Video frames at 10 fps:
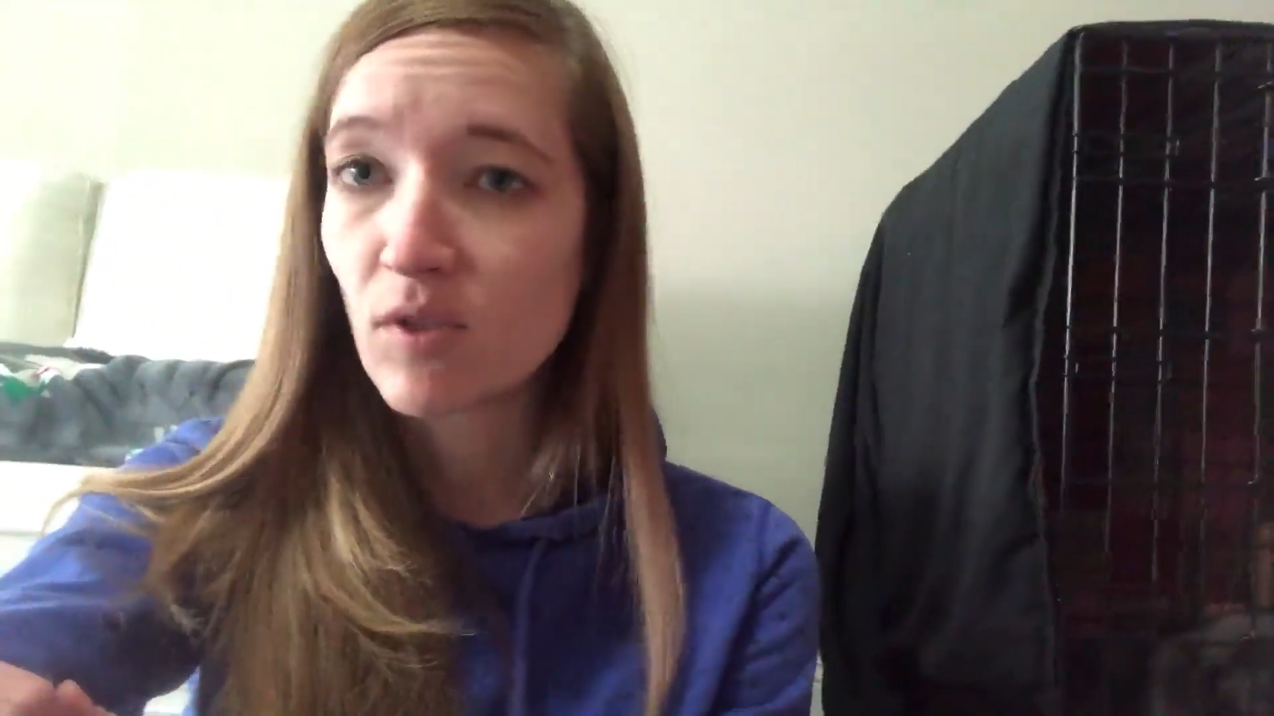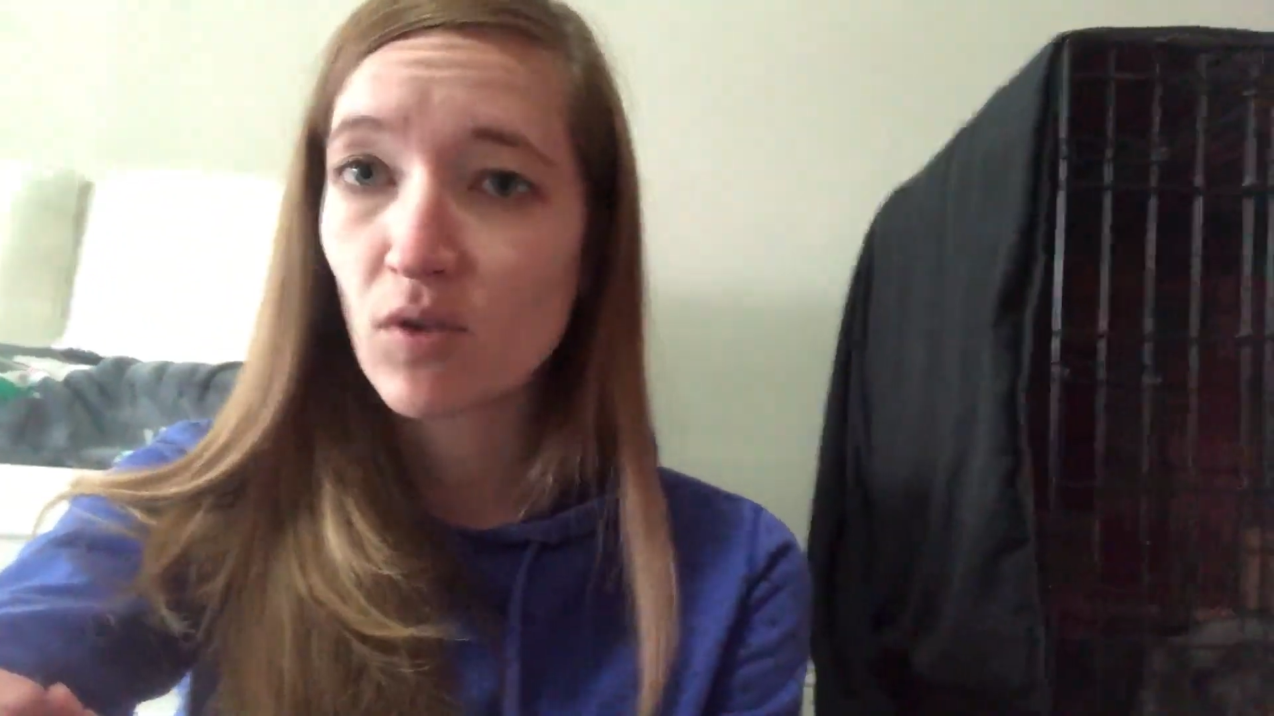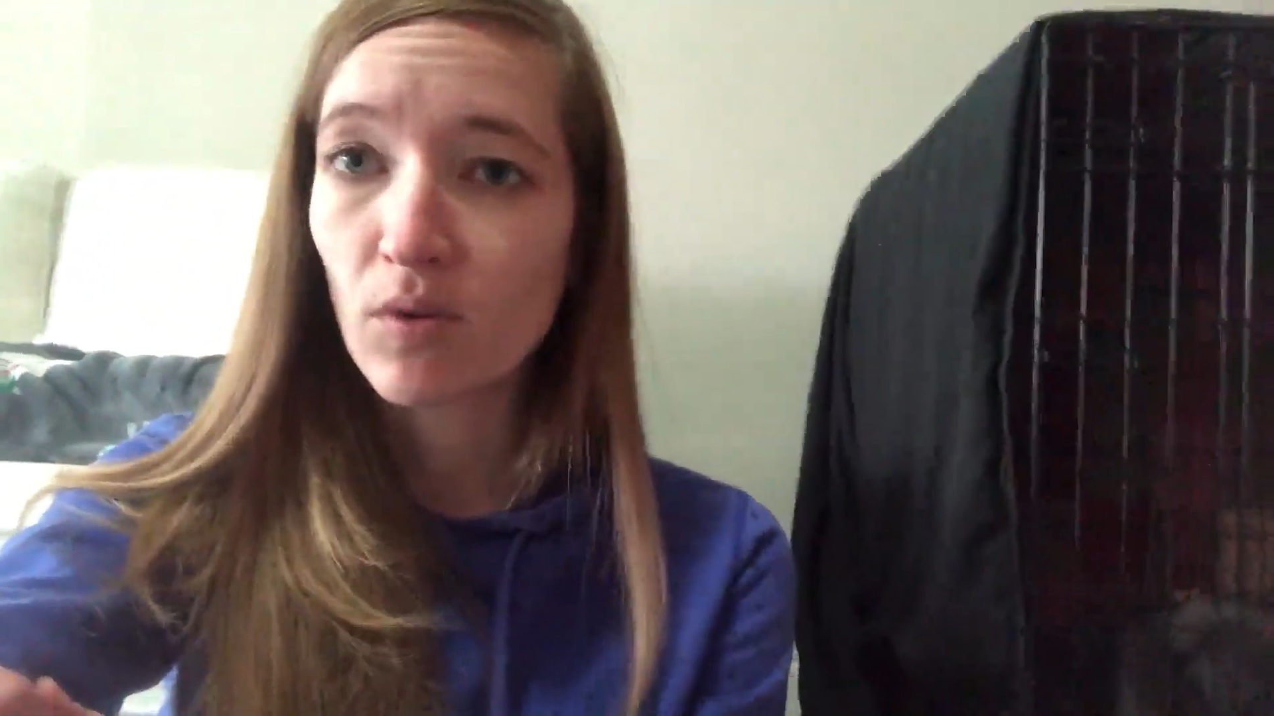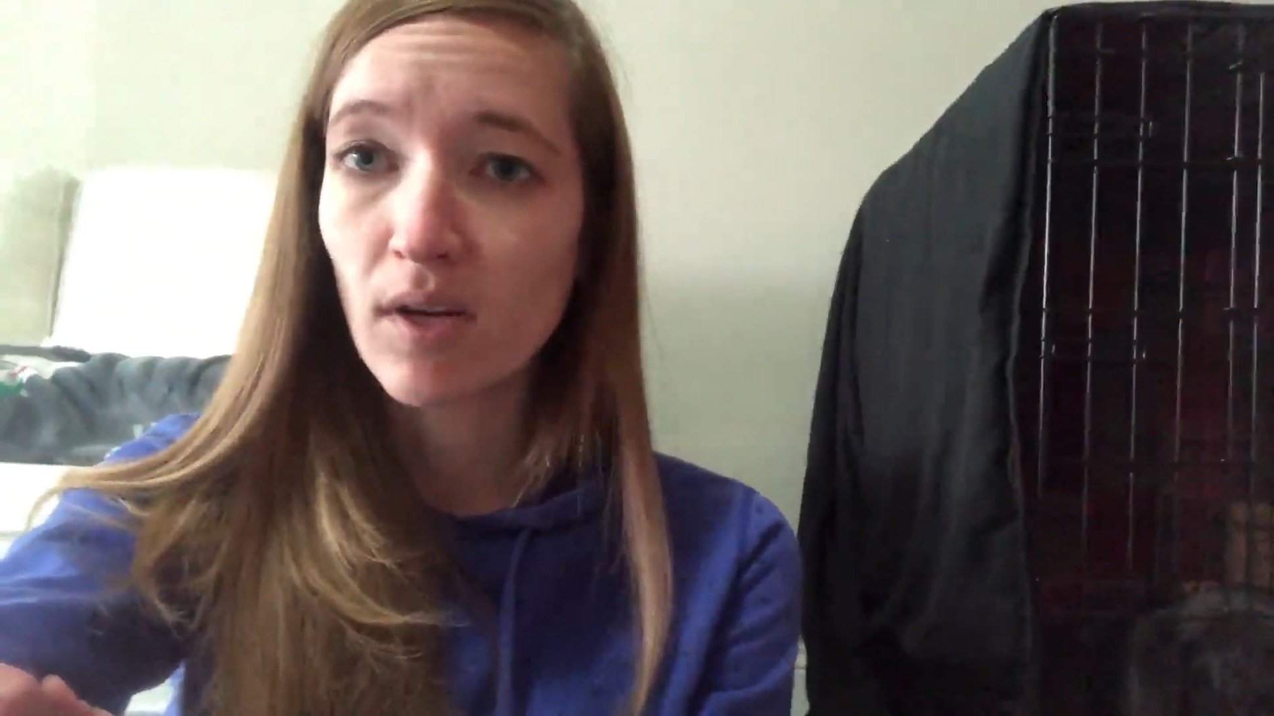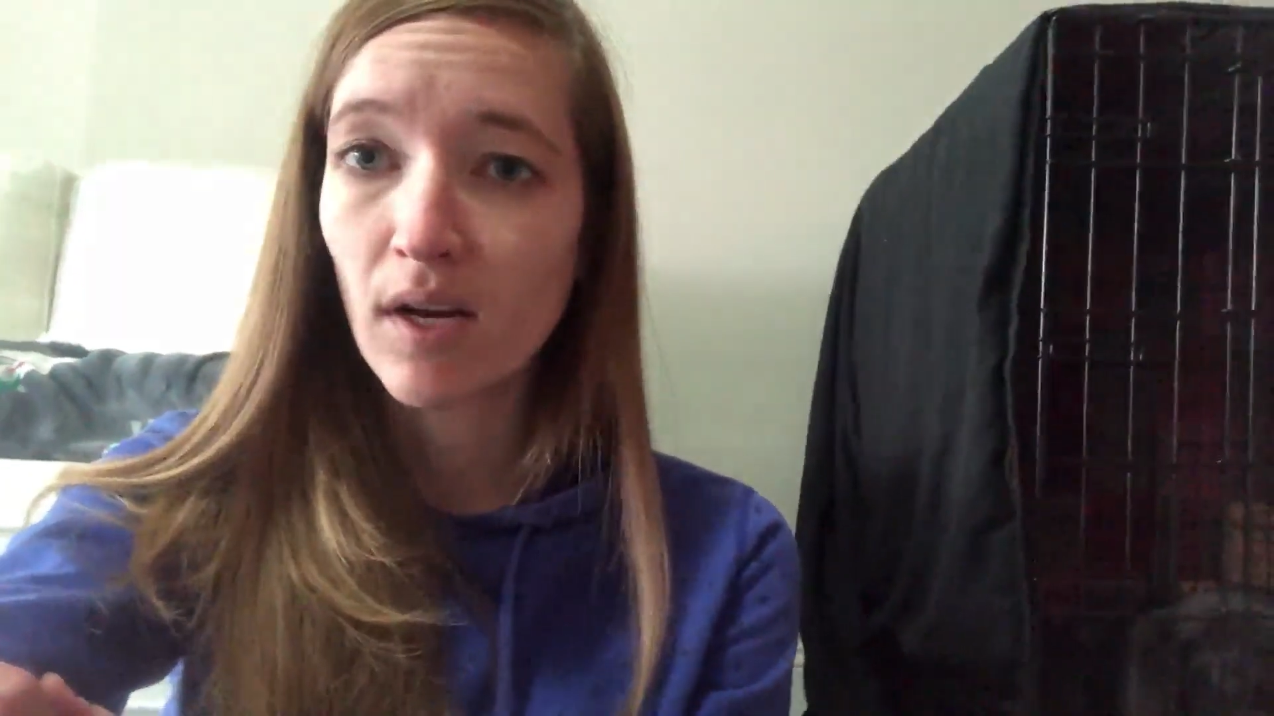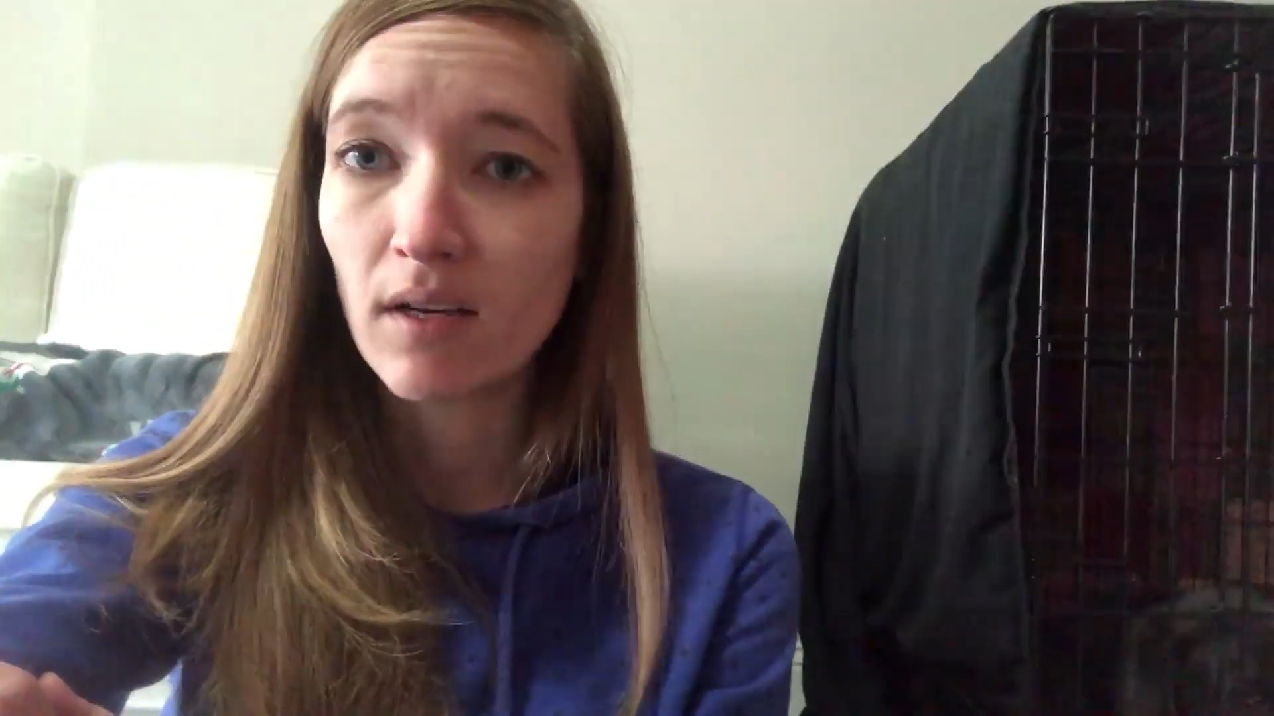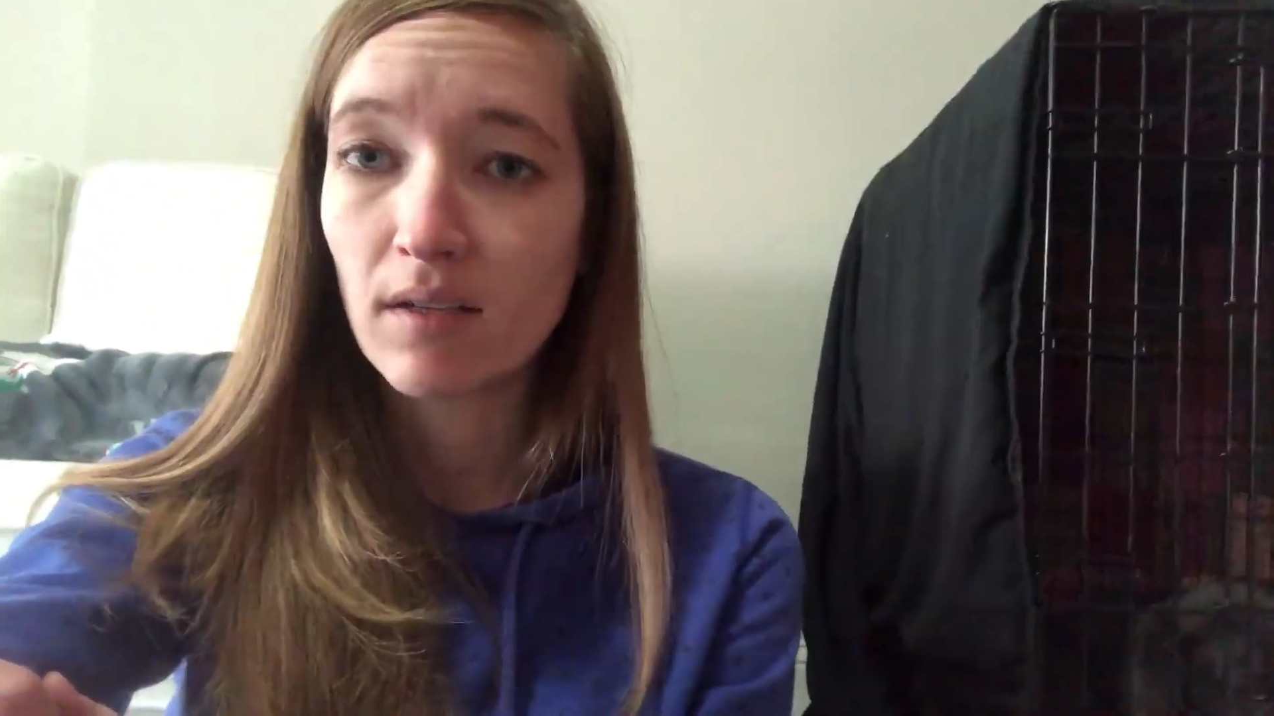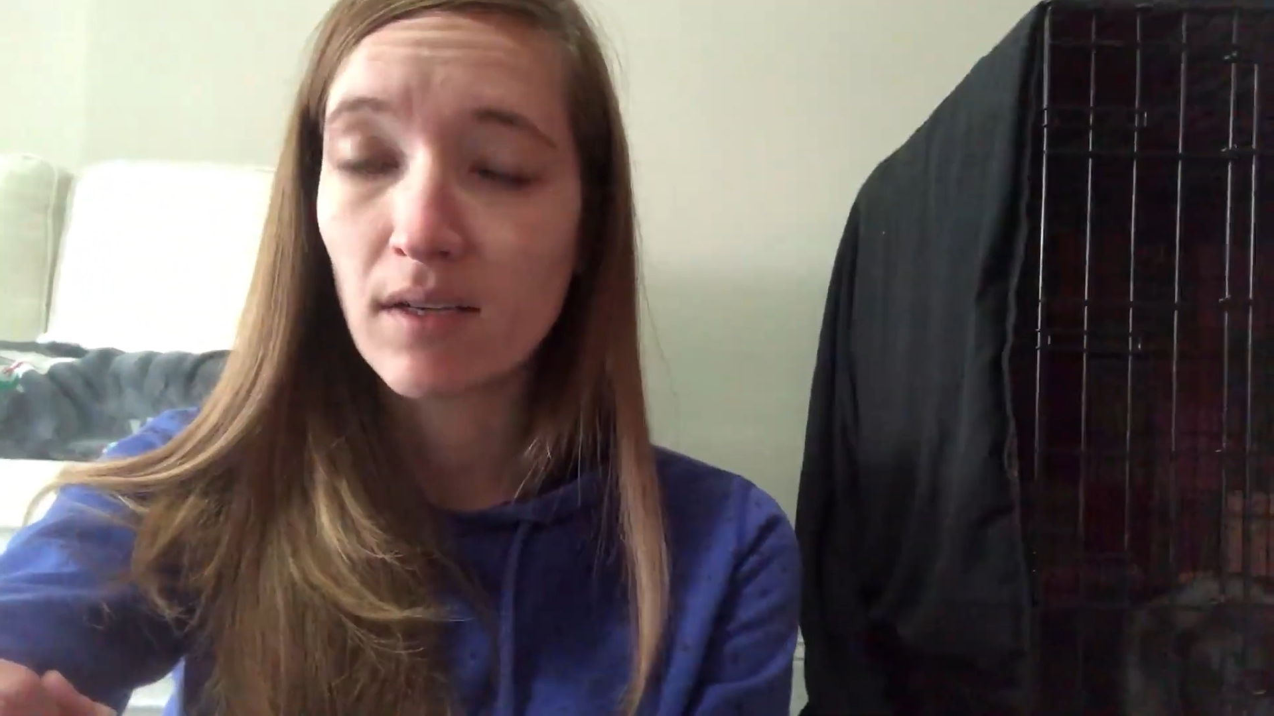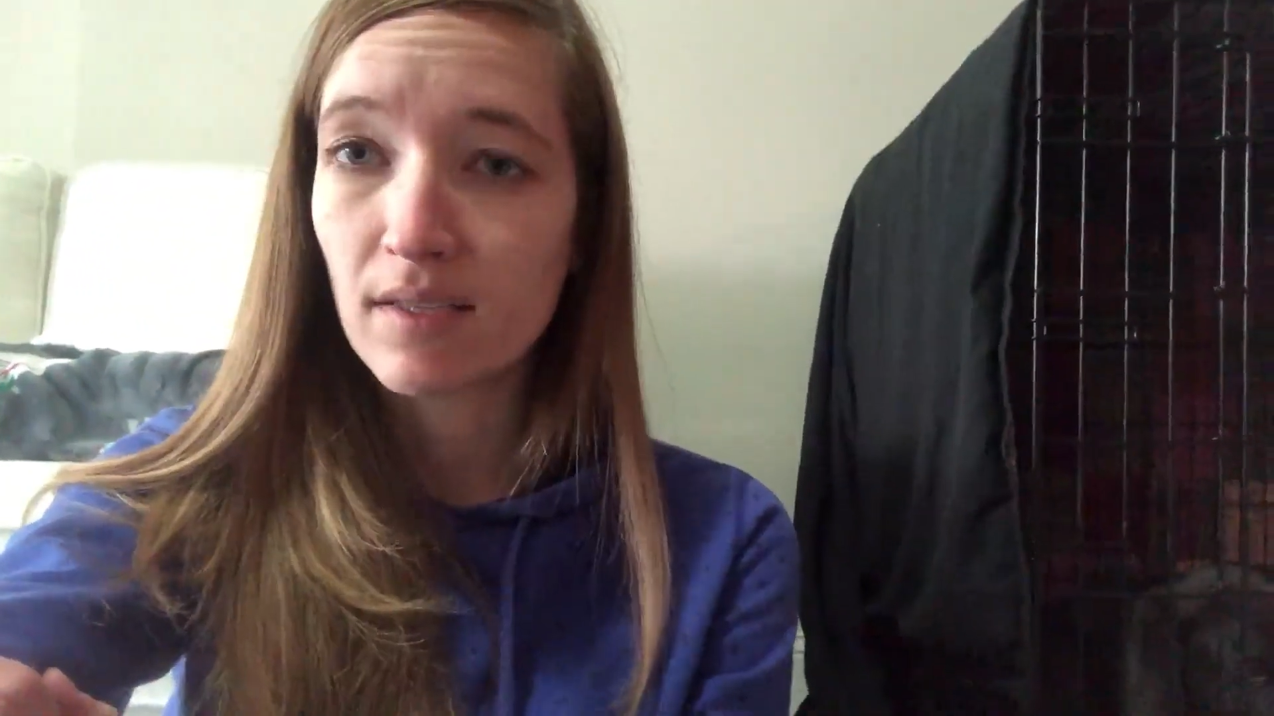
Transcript: story